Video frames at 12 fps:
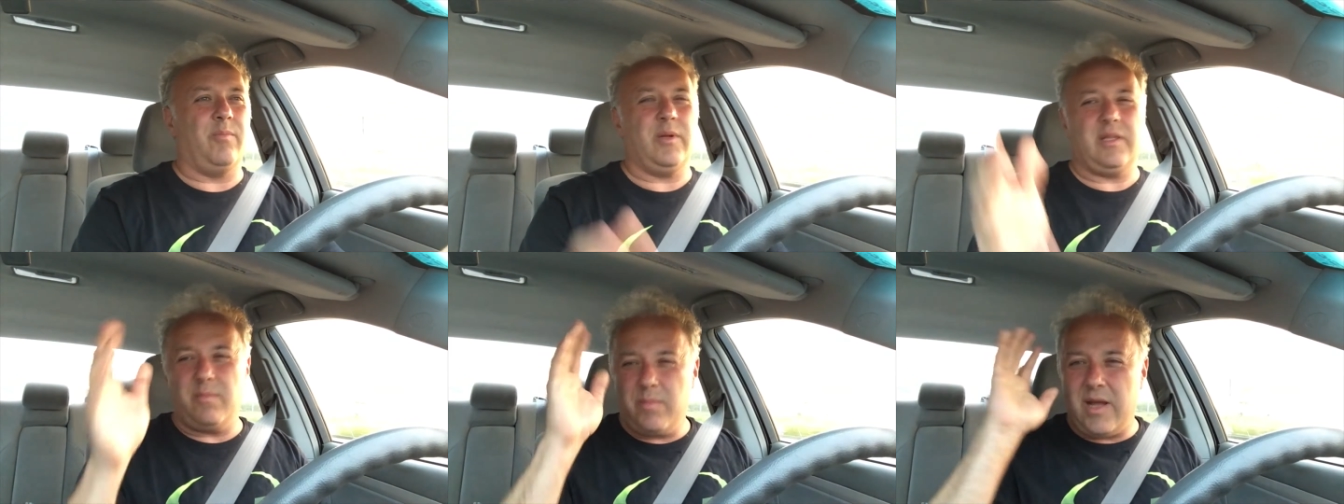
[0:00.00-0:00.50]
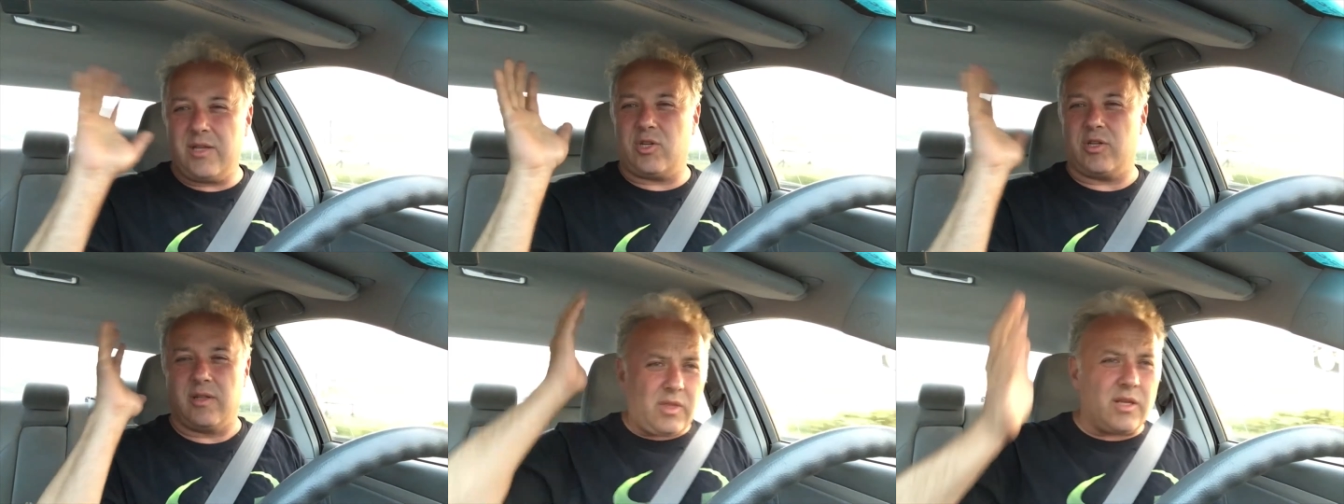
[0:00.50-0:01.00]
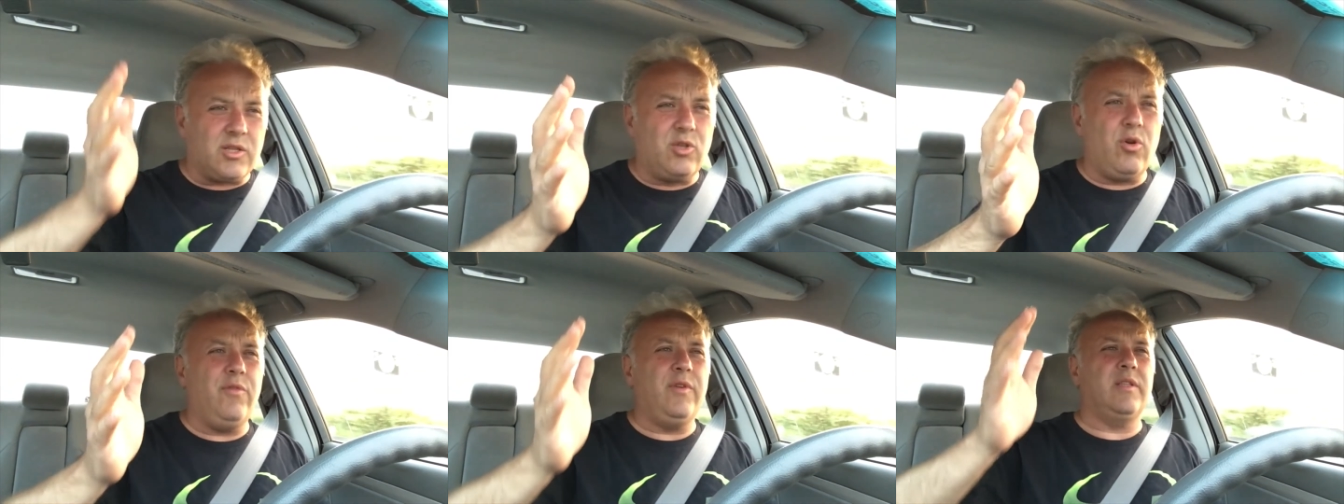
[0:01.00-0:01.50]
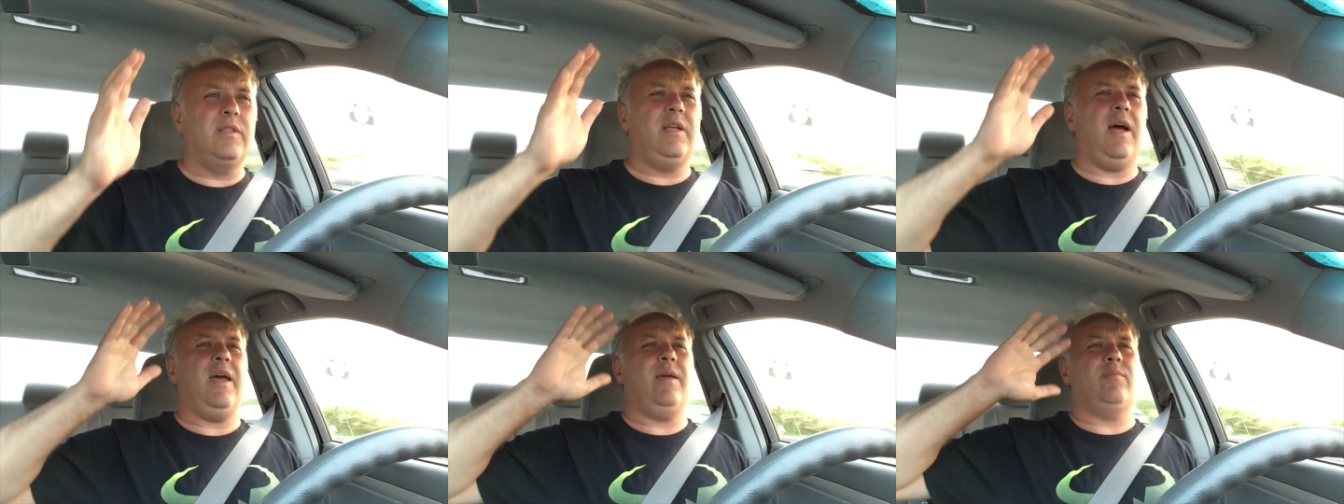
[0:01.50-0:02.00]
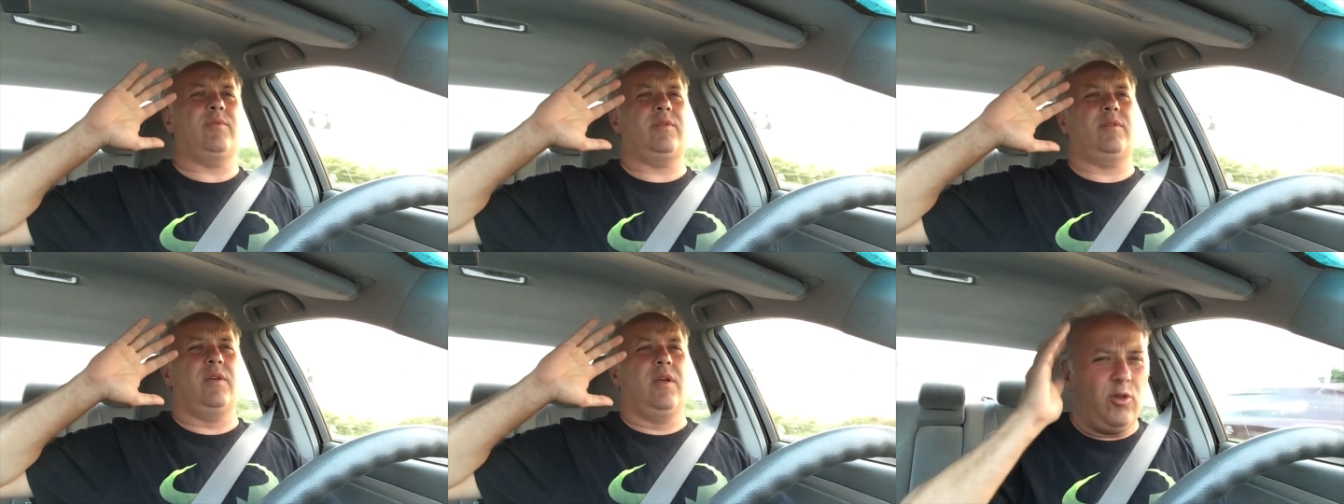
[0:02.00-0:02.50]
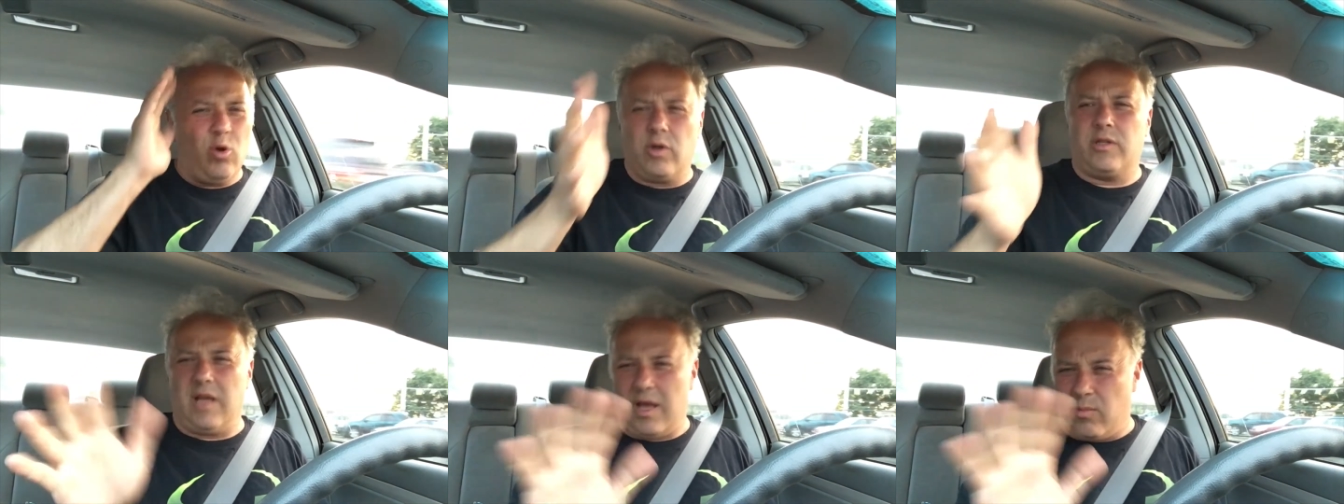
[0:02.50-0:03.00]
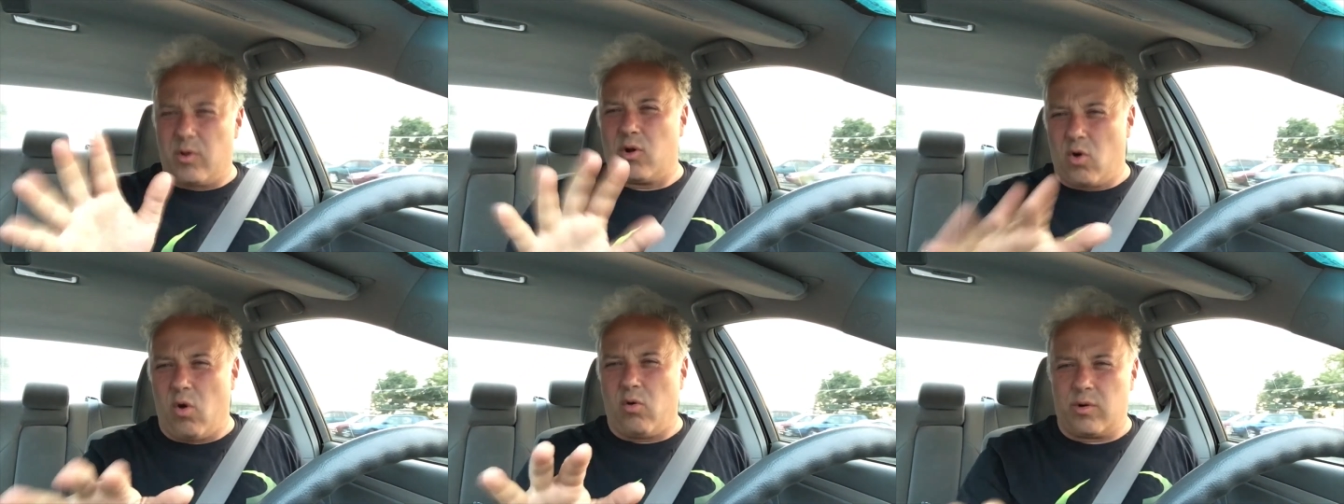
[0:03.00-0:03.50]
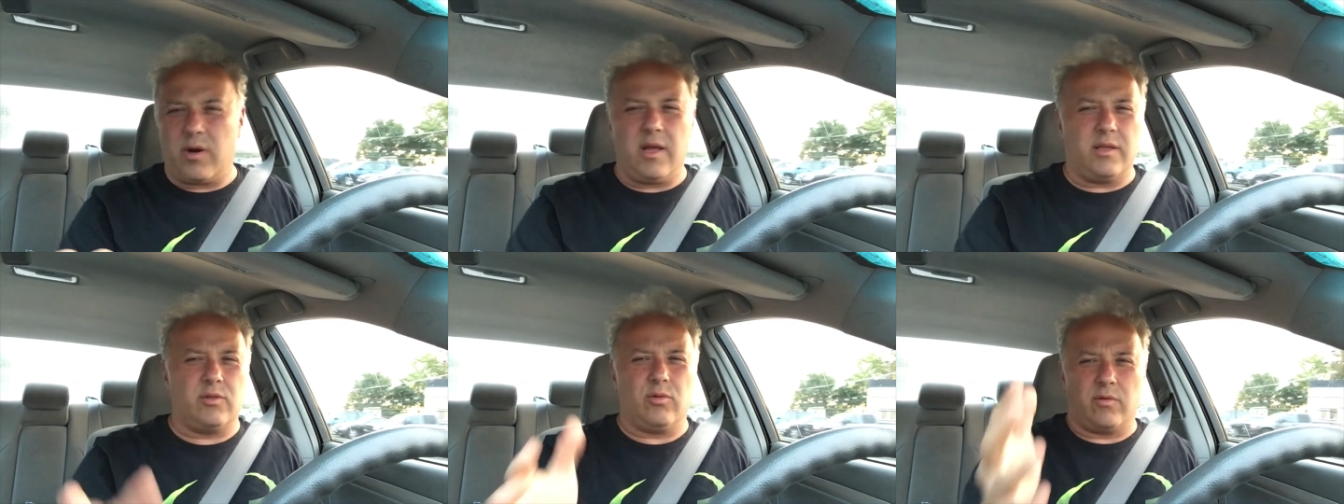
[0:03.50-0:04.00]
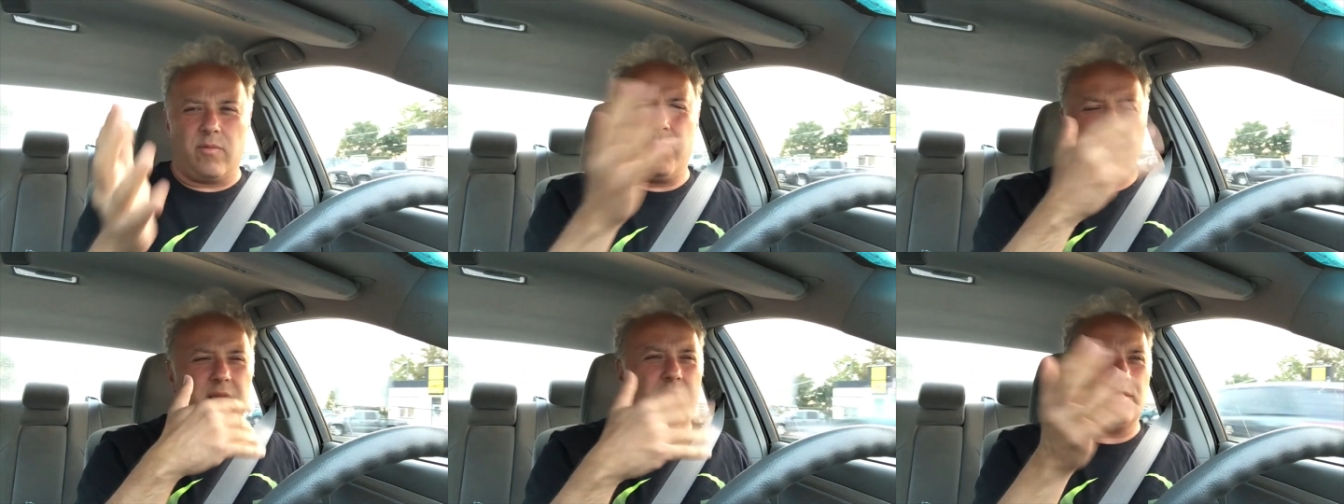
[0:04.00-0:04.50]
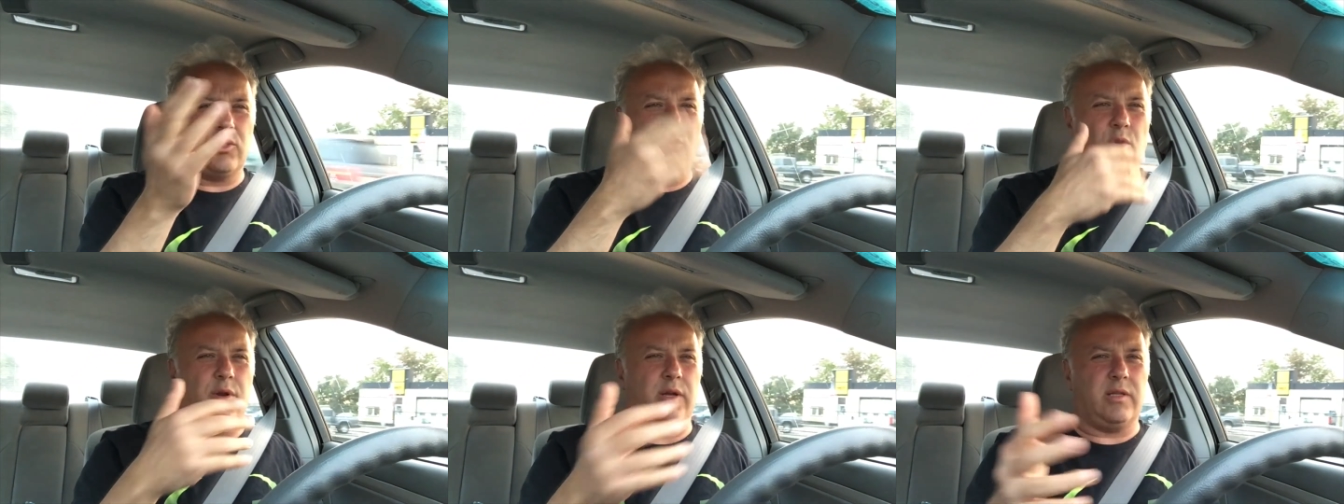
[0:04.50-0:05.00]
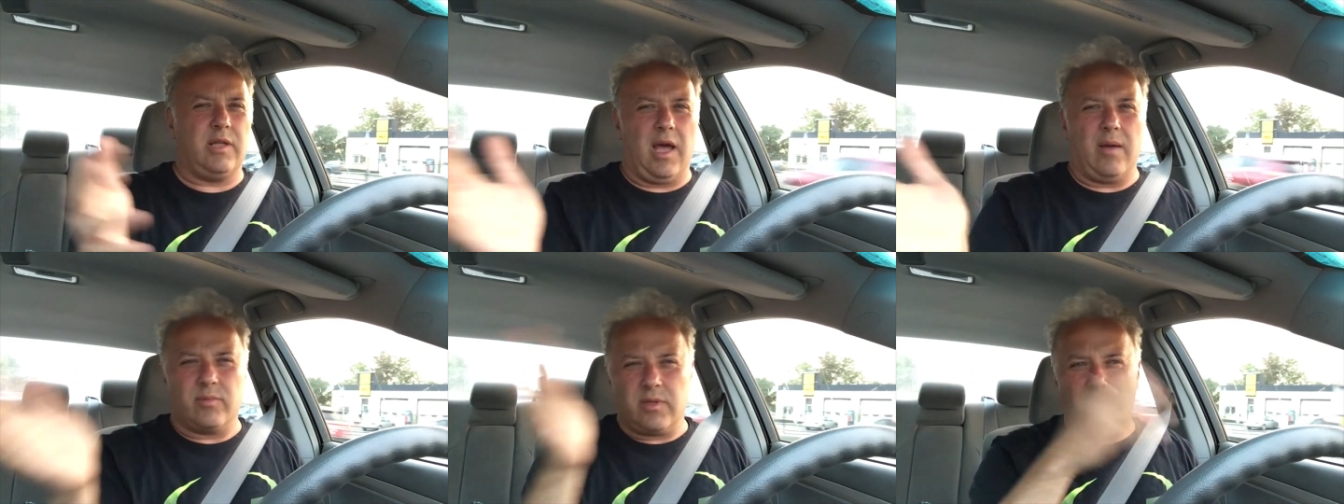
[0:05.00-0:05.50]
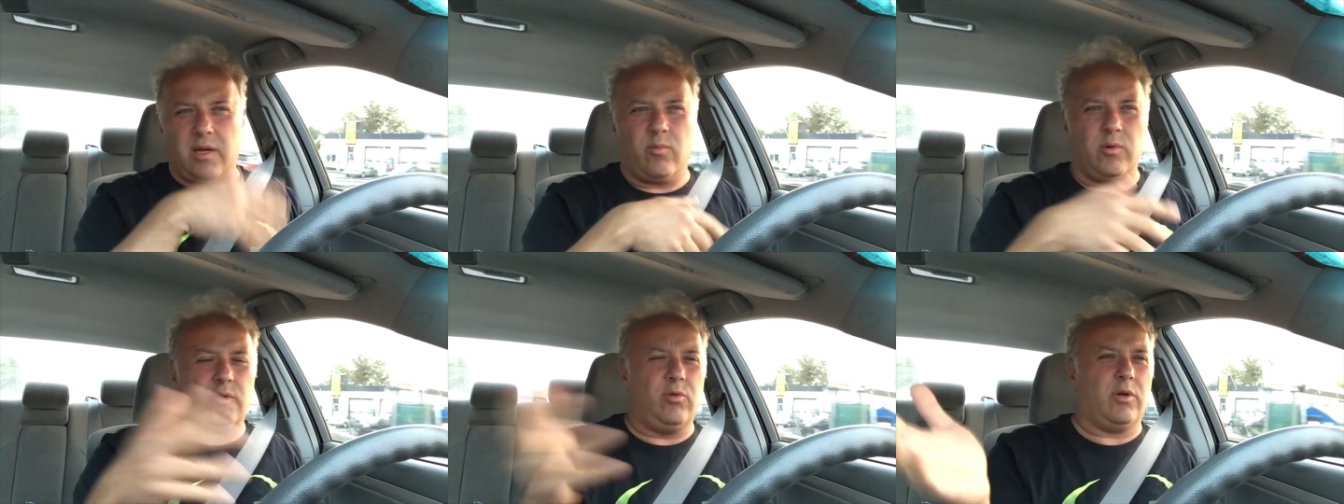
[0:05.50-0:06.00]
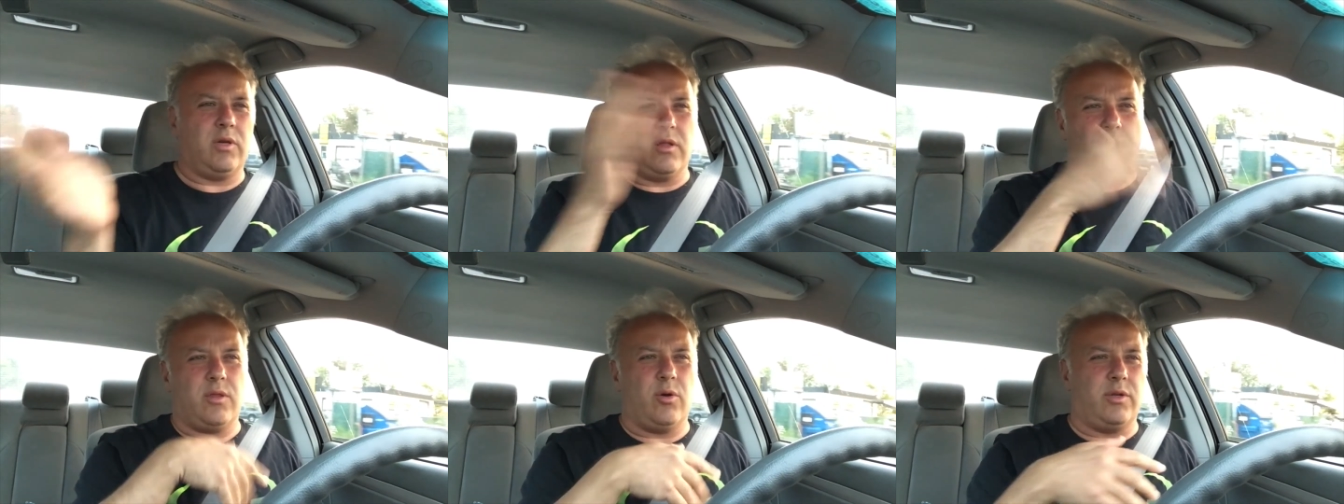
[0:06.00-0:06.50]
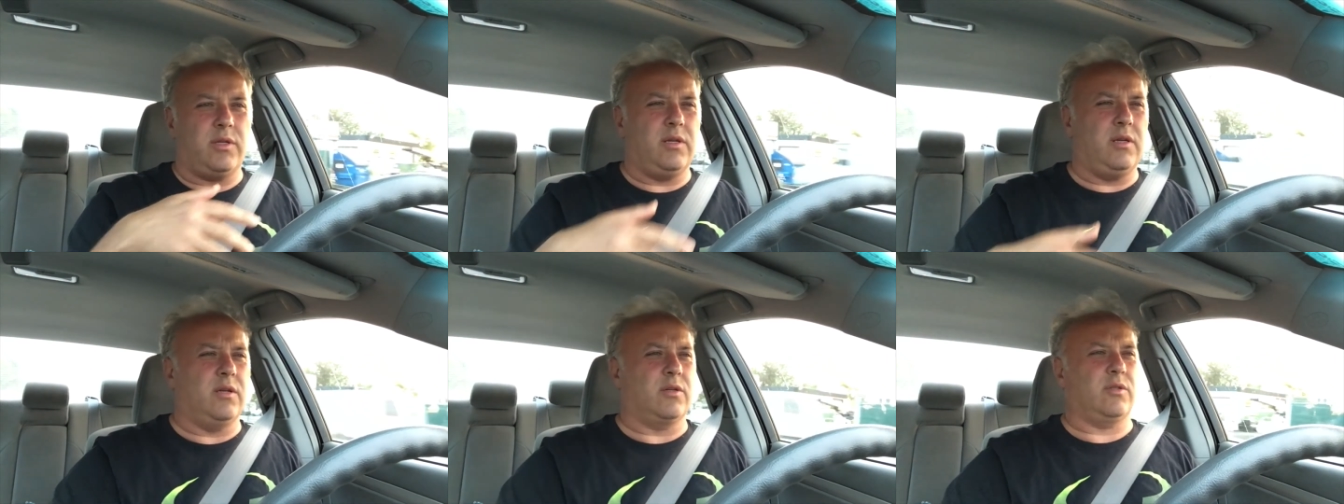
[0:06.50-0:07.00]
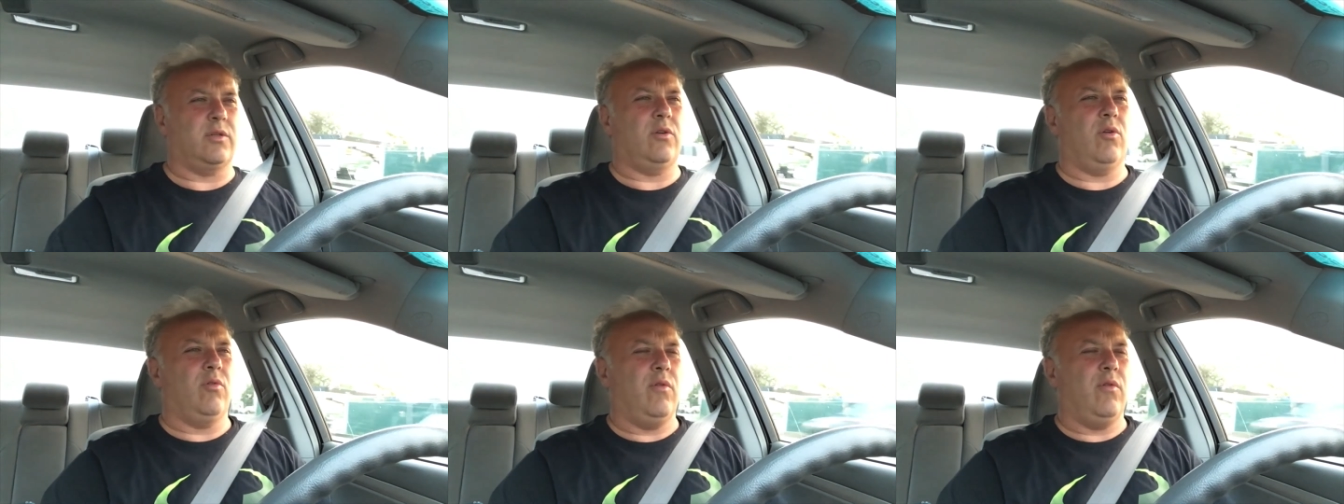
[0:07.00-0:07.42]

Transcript: But imagine Soviet times long time ago, right? Sort of prehistoric times, like we're talking 30 years ago